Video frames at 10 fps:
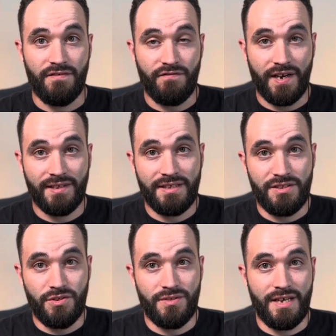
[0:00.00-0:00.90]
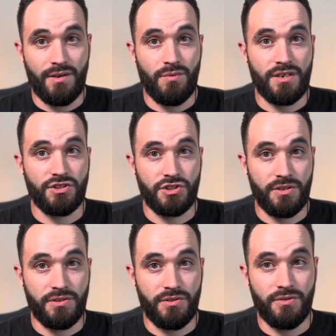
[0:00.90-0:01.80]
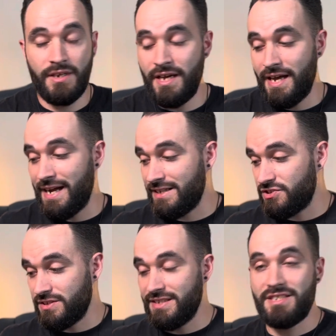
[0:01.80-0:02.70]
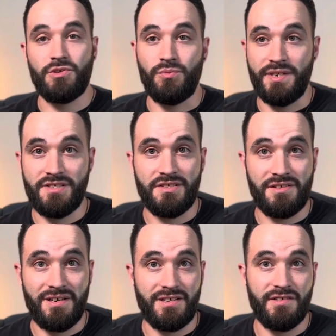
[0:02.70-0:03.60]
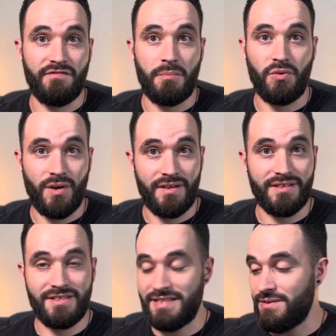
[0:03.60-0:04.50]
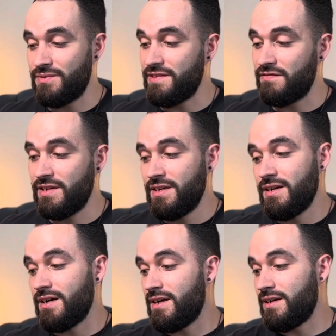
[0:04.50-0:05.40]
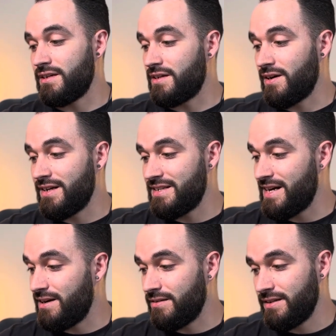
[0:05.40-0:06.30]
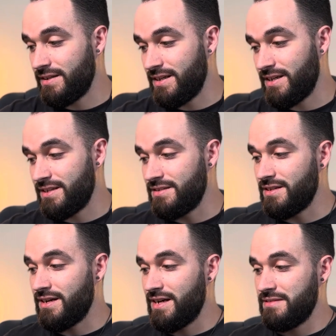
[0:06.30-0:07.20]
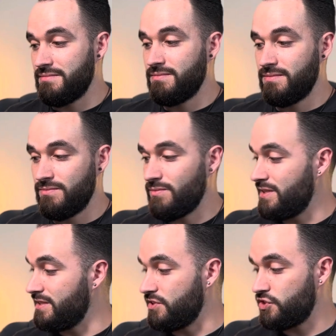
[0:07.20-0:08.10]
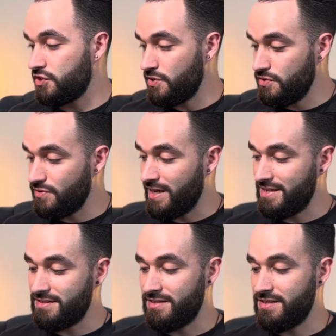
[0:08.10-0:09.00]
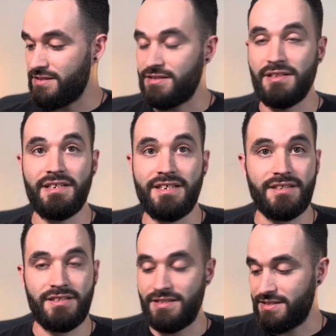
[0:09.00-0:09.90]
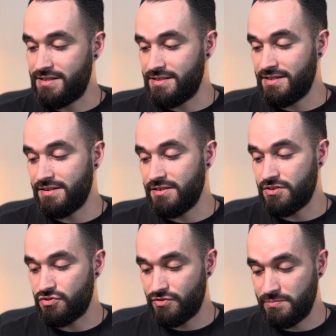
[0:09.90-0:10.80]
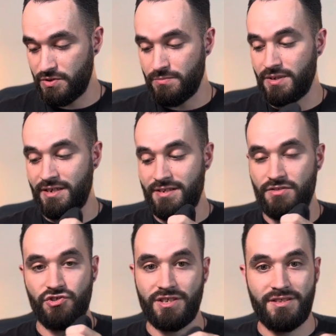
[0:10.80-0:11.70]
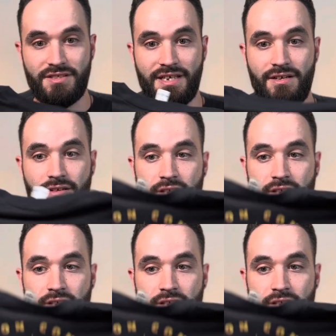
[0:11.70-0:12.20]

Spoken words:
fairly new that I want to show you. Actually, it's a restock of a product that we've got now, and I wanted to show you guys this. The link to this is in the description, but guys, check this out.